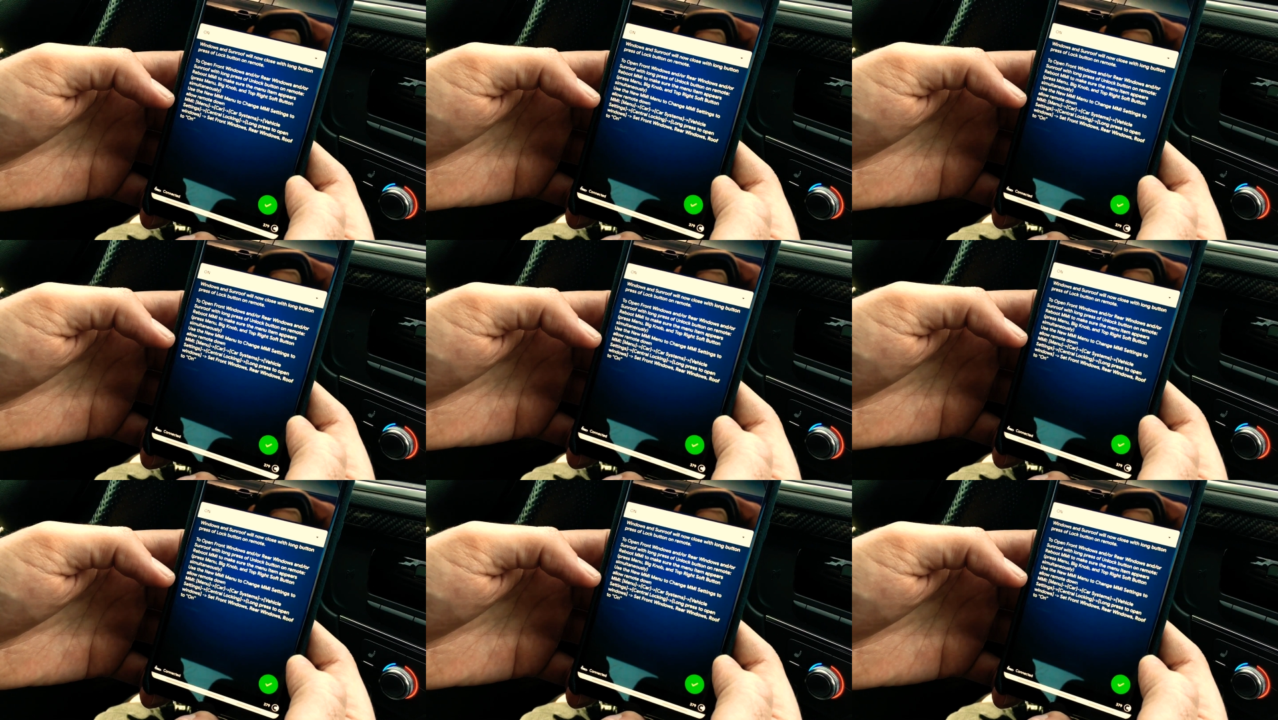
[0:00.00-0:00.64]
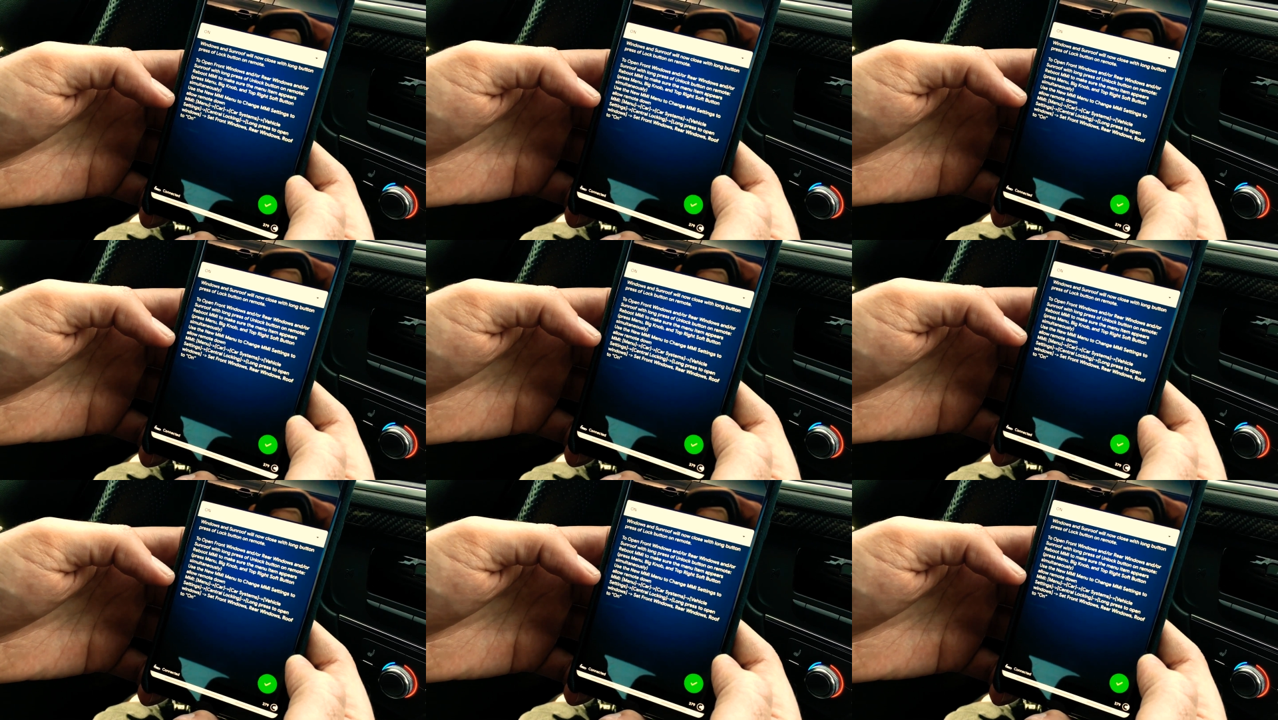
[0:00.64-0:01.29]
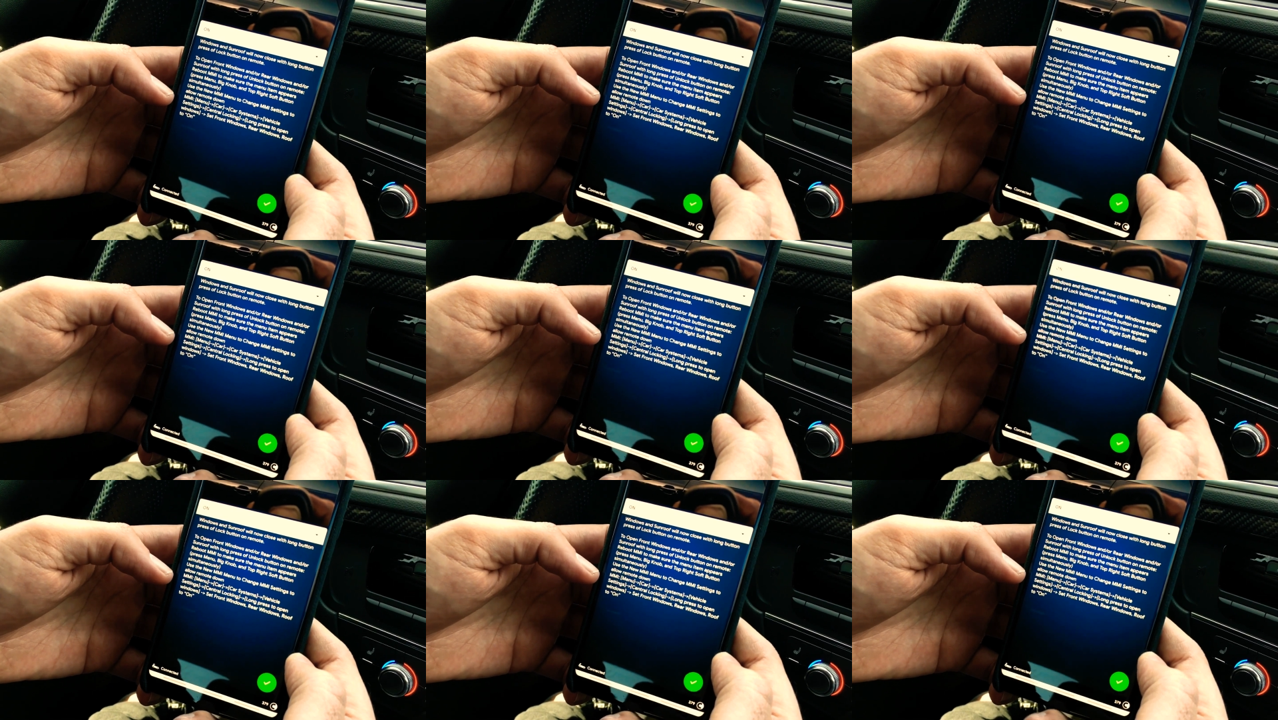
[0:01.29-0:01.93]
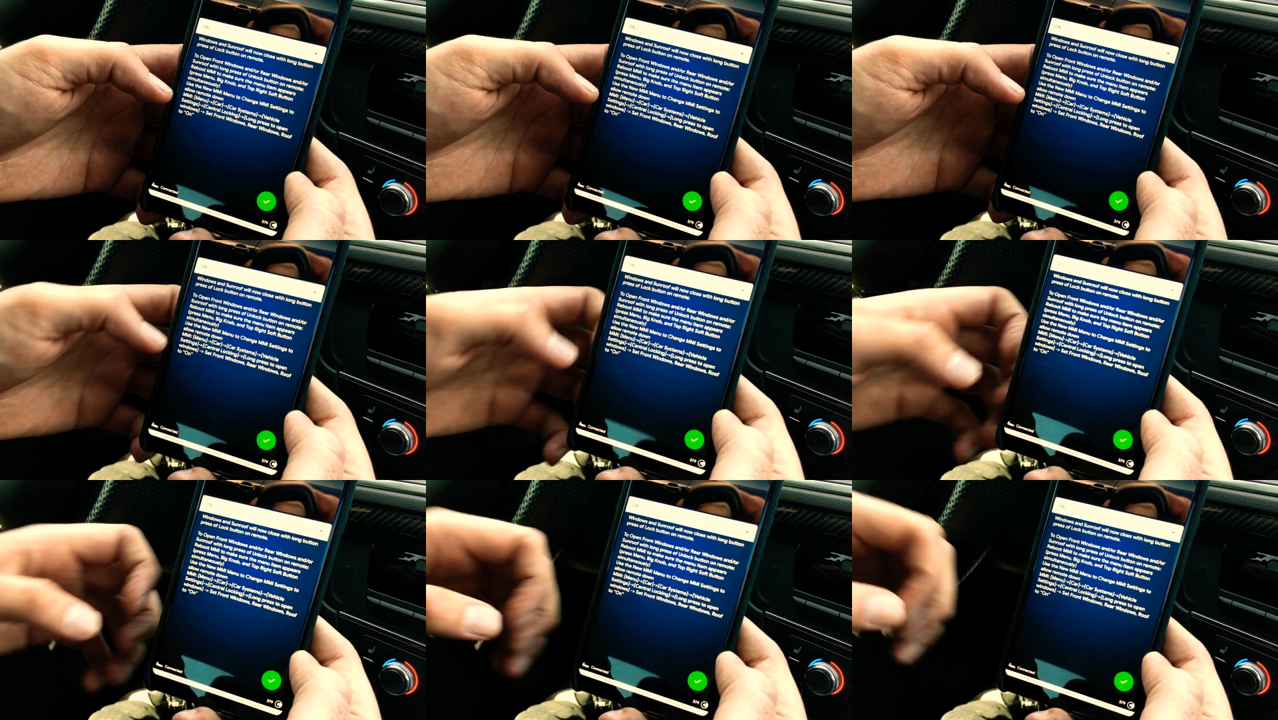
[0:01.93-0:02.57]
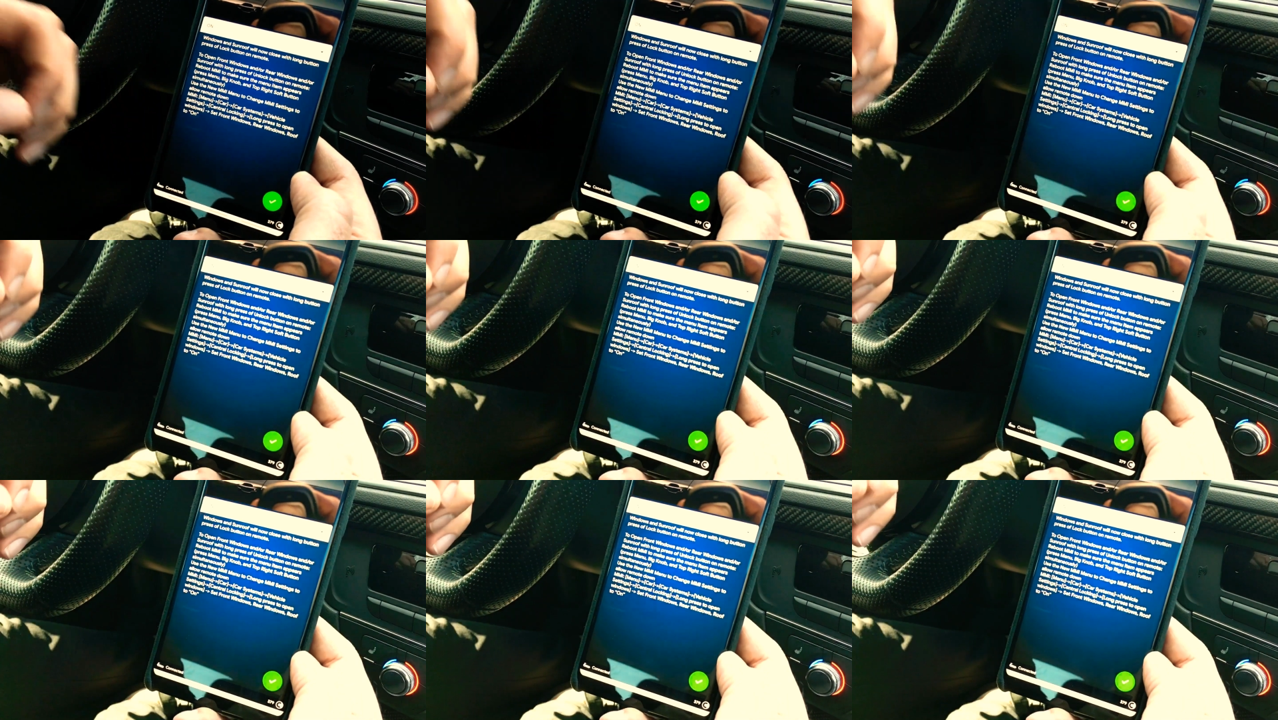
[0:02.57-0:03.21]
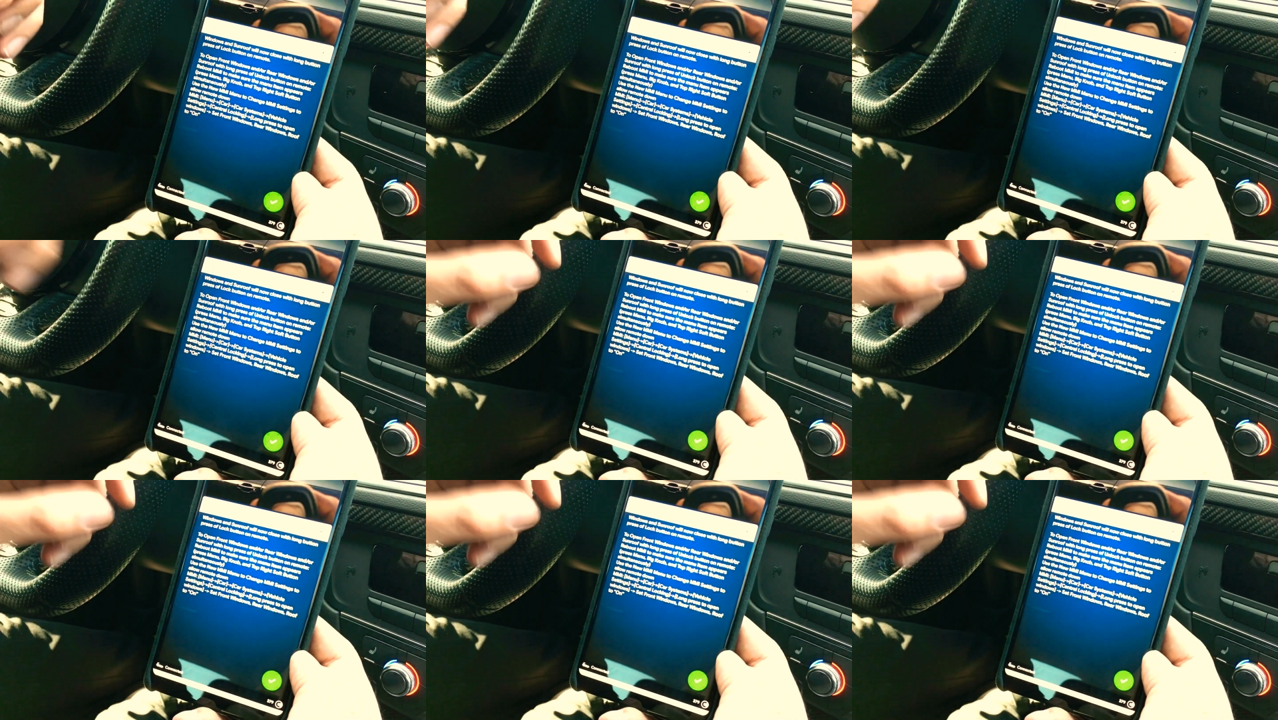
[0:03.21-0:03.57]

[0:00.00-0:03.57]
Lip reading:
No face is visible, so there are no lips to read.